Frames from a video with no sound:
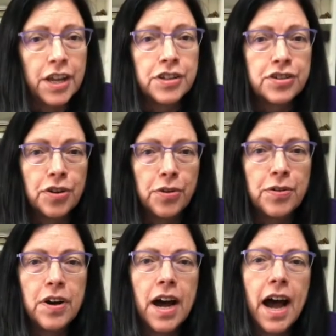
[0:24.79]

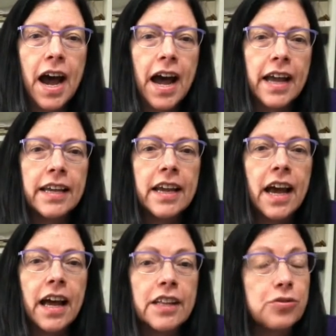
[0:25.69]
So I
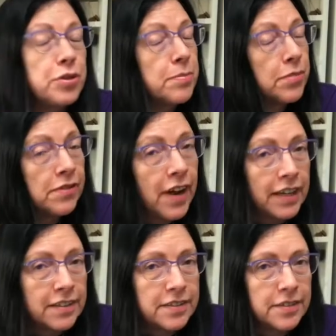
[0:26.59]
had to
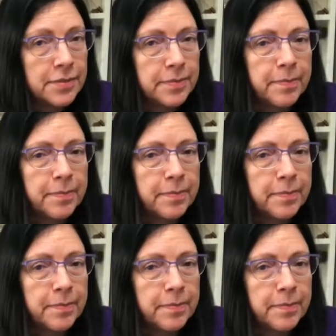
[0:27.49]
improvise.